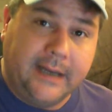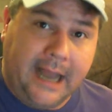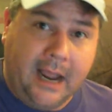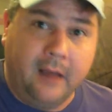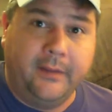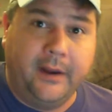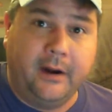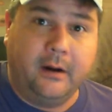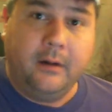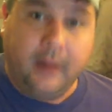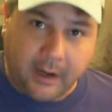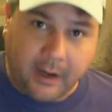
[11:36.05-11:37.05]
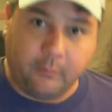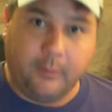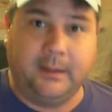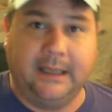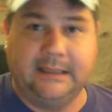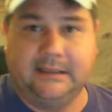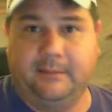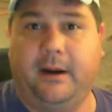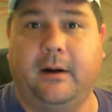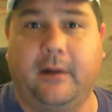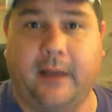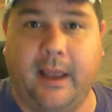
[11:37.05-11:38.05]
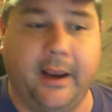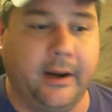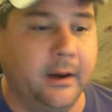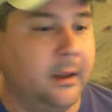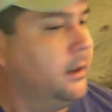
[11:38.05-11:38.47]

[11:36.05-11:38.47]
down there, and replaced the barricade.